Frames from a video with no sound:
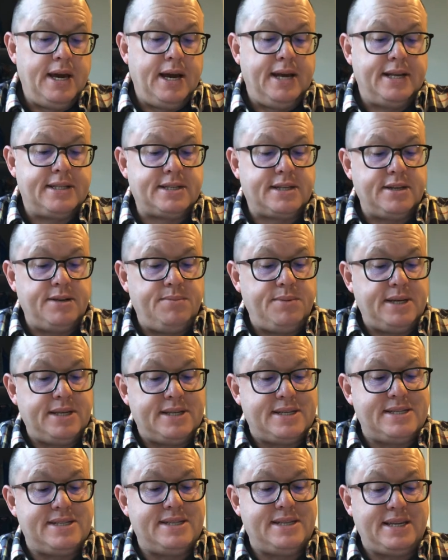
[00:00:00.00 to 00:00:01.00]
It's going to be
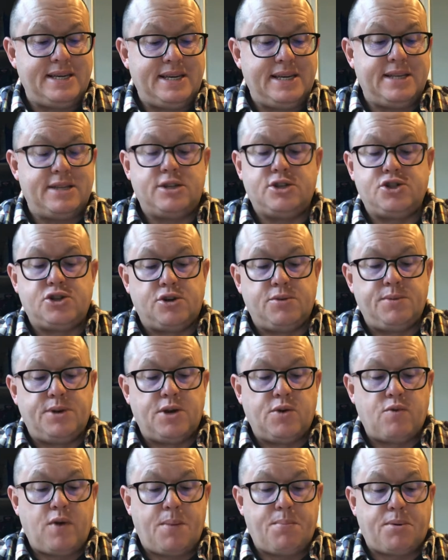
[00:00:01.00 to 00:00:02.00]
C, the
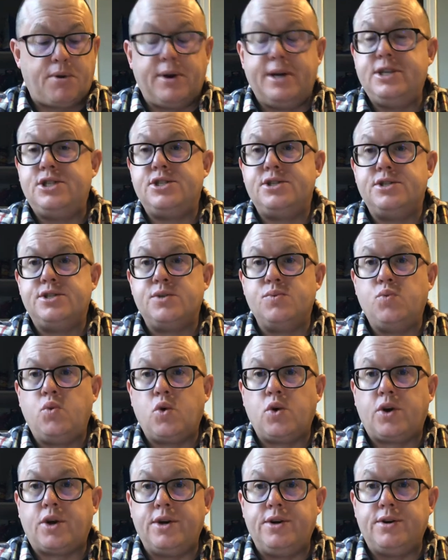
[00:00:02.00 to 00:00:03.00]
German reparations and
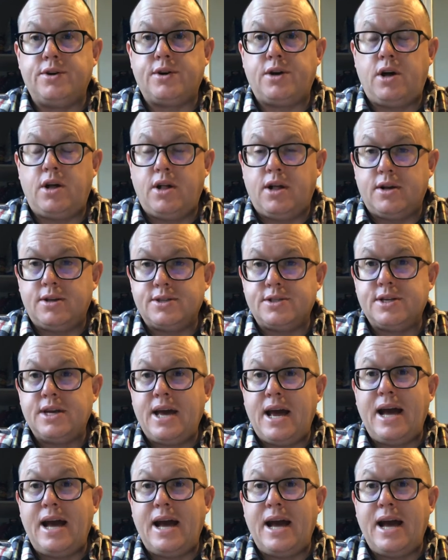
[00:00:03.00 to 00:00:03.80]
war guilt clause.